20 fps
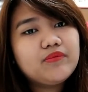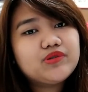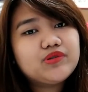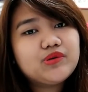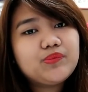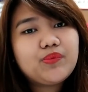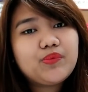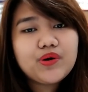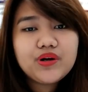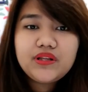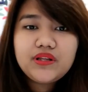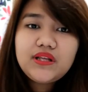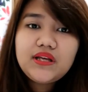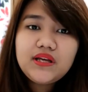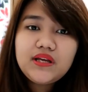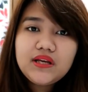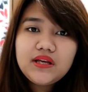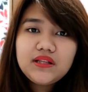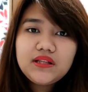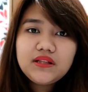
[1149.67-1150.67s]

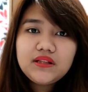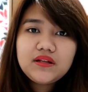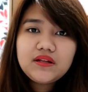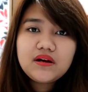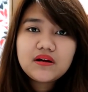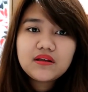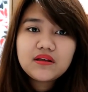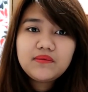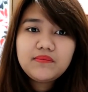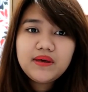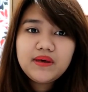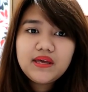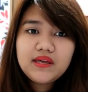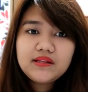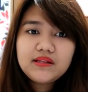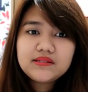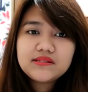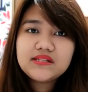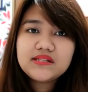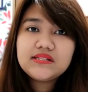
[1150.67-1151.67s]
supporting
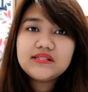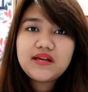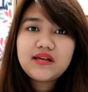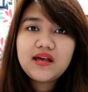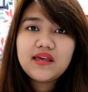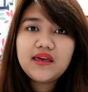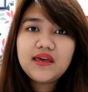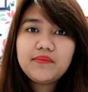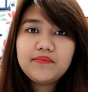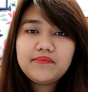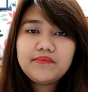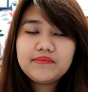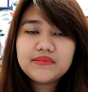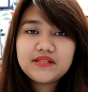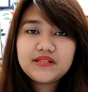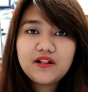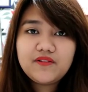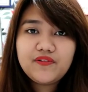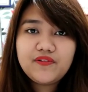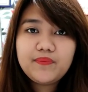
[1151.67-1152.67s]
documents, since I am
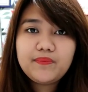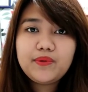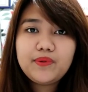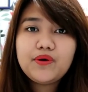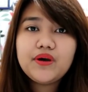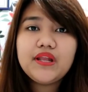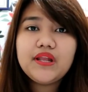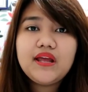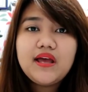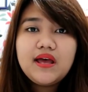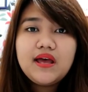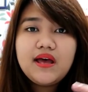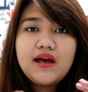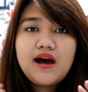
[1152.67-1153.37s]
self-employed,